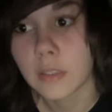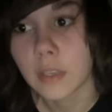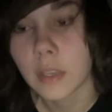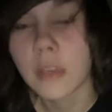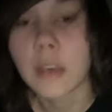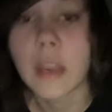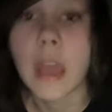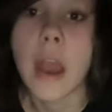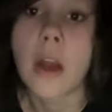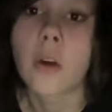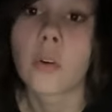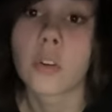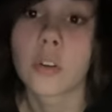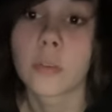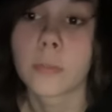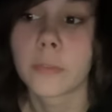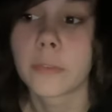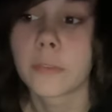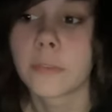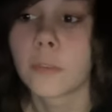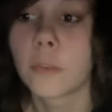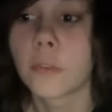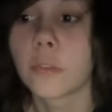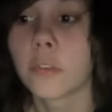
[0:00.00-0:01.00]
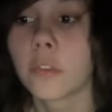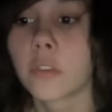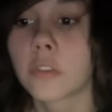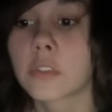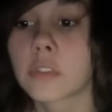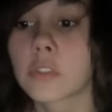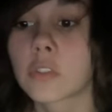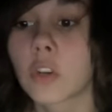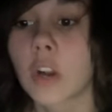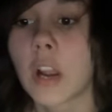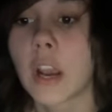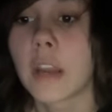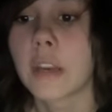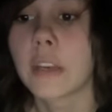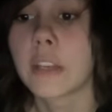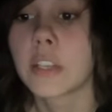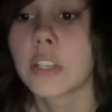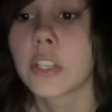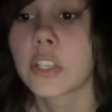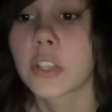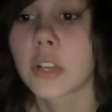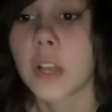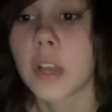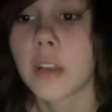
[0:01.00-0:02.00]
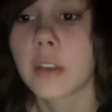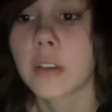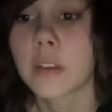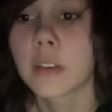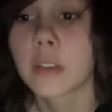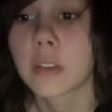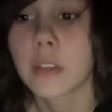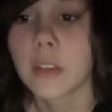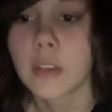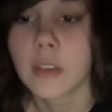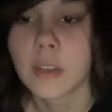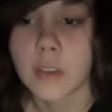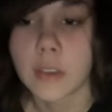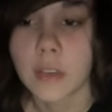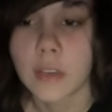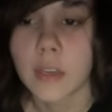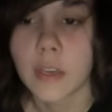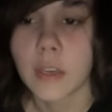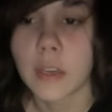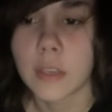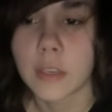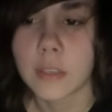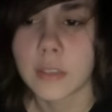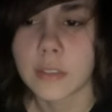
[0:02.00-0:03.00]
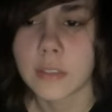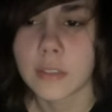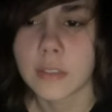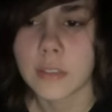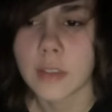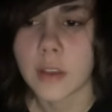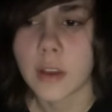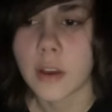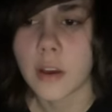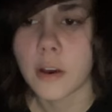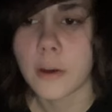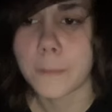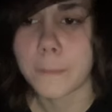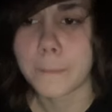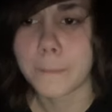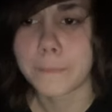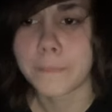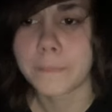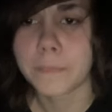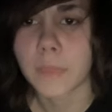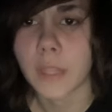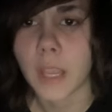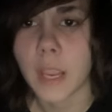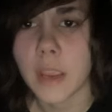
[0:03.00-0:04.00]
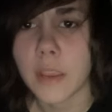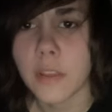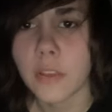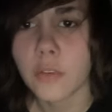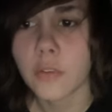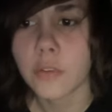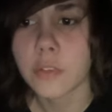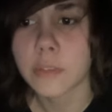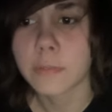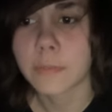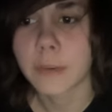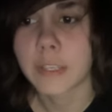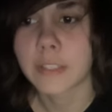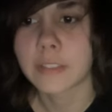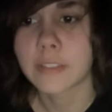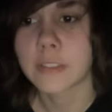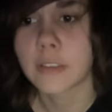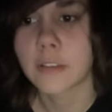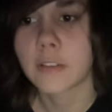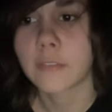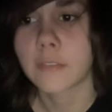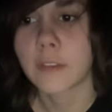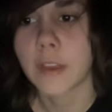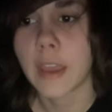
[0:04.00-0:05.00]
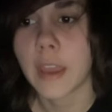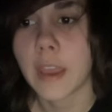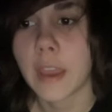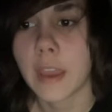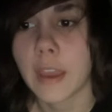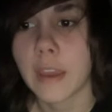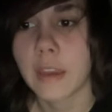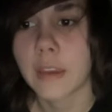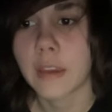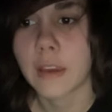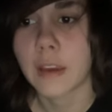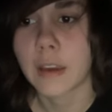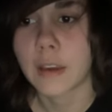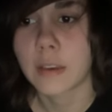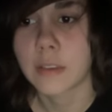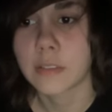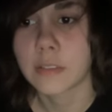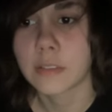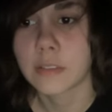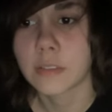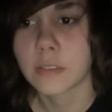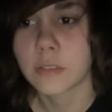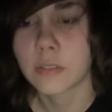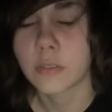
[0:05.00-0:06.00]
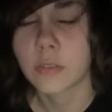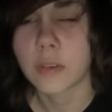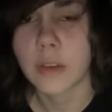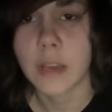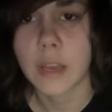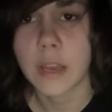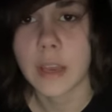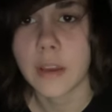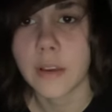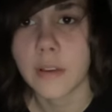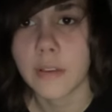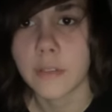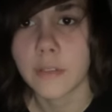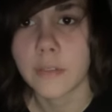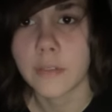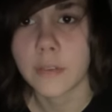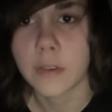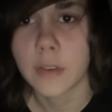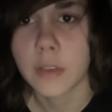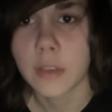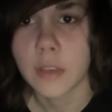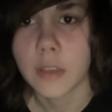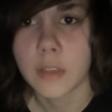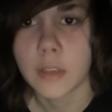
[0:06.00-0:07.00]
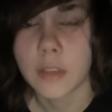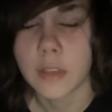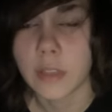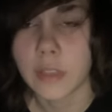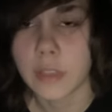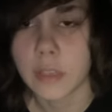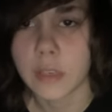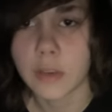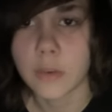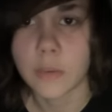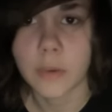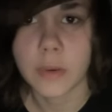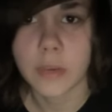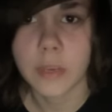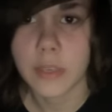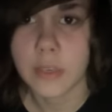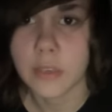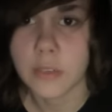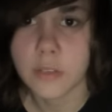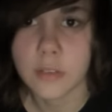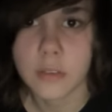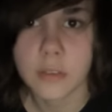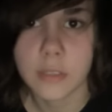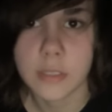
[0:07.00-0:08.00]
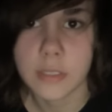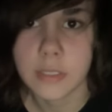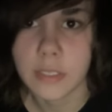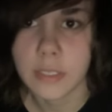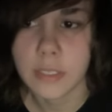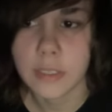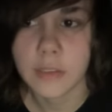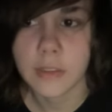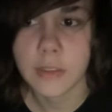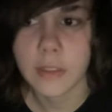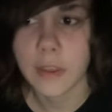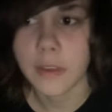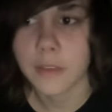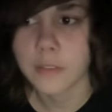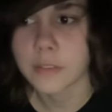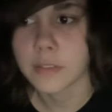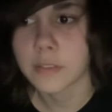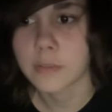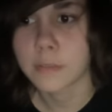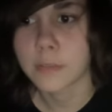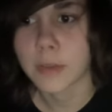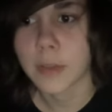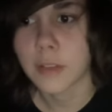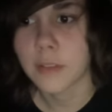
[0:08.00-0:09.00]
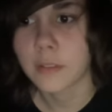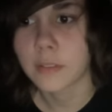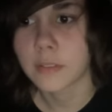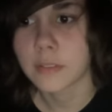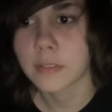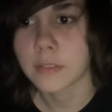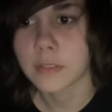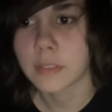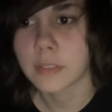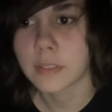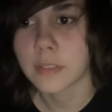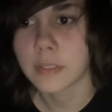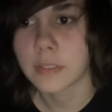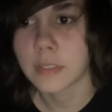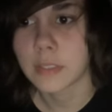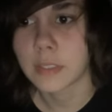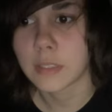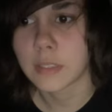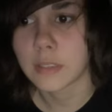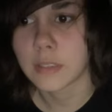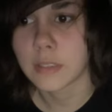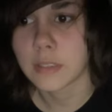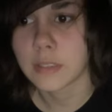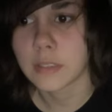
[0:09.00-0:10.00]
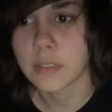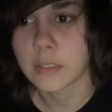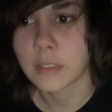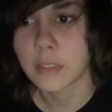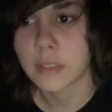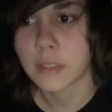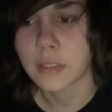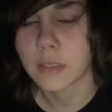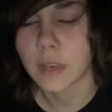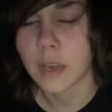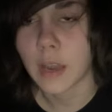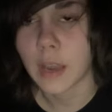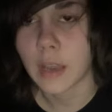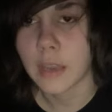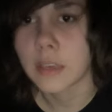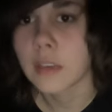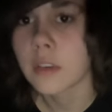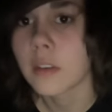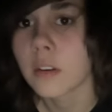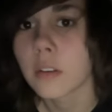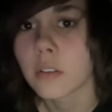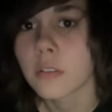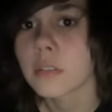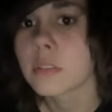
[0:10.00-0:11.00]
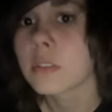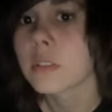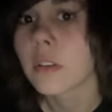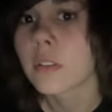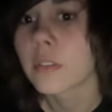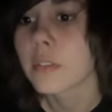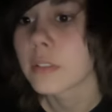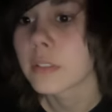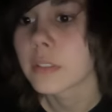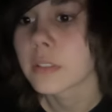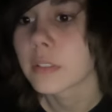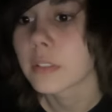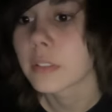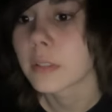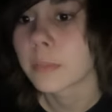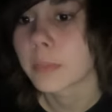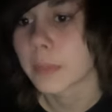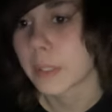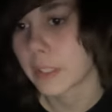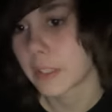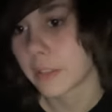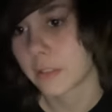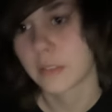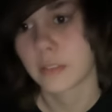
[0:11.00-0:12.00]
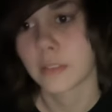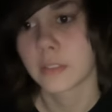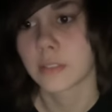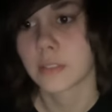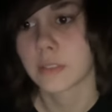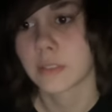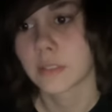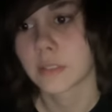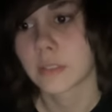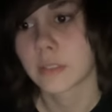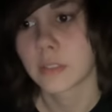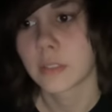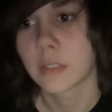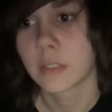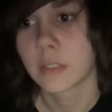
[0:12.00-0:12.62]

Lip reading: an hour before Nook's Cranny shut, and I thought to myself, hey, I still have like 110,000 bells in debt. I cannot go to sleep like this.